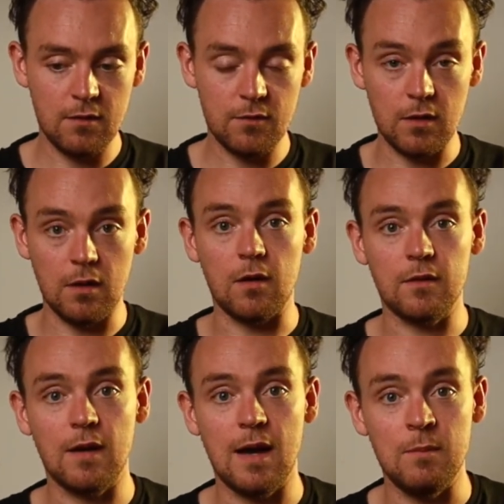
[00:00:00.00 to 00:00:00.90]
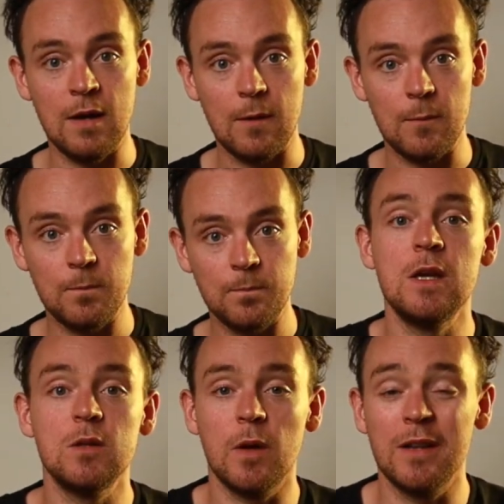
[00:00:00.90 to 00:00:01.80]
for a long time now.
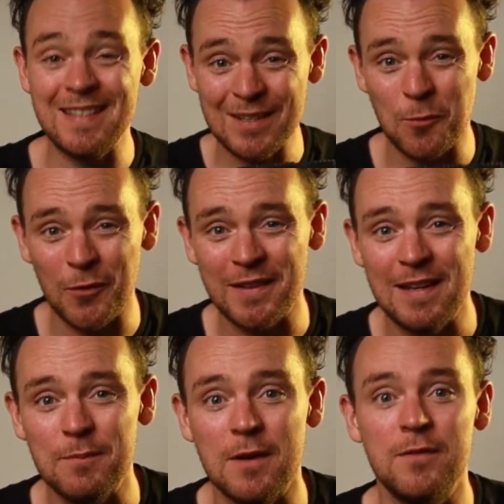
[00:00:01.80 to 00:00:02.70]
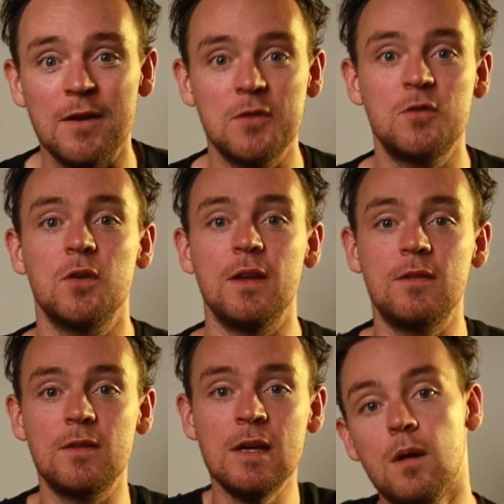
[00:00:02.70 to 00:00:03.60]
To be honest, this wasn't even my first
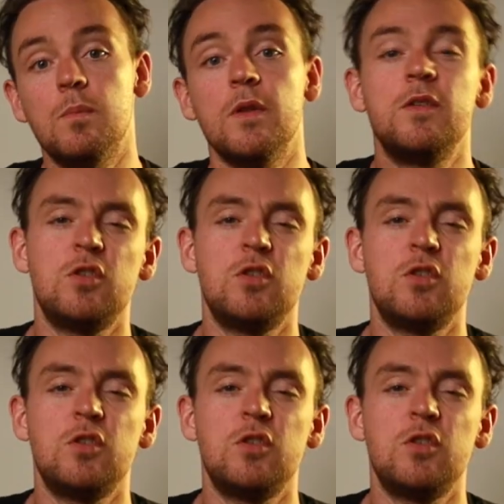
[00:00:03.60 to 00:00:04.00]
choice, but the